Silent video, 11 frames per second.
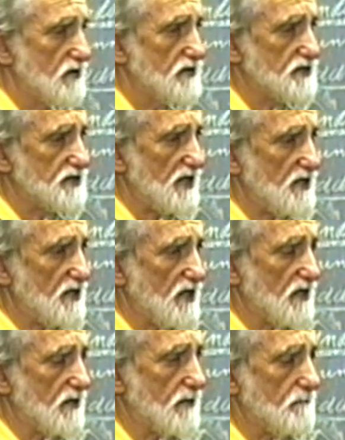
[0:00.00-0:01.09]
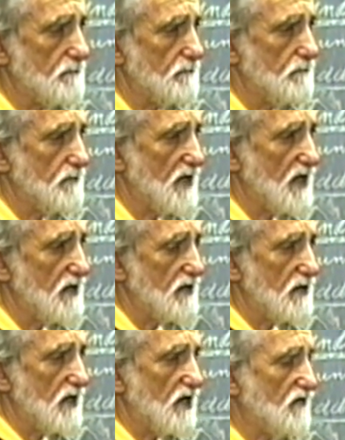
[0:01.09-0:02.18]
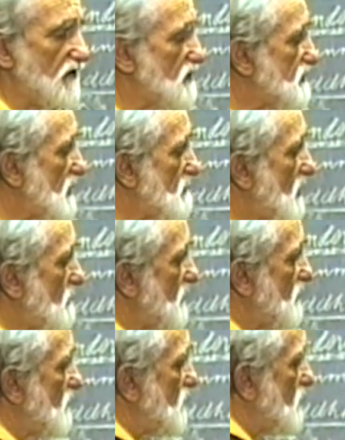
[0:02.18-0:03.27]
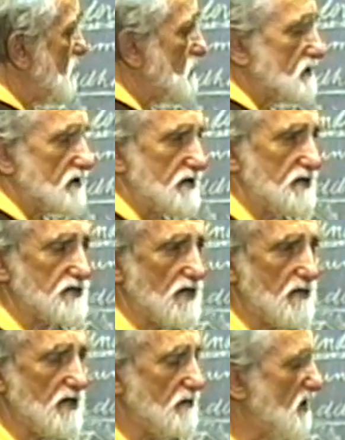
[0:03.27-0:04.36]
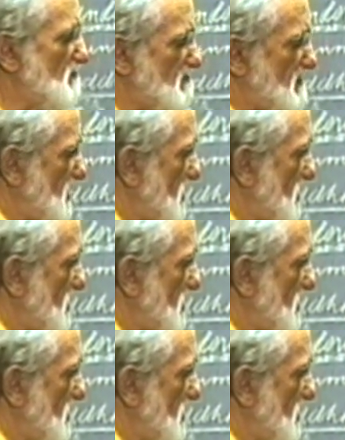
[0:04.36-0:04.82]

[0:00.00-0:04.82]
Seed-like. At first, that might be difficult to determine, but a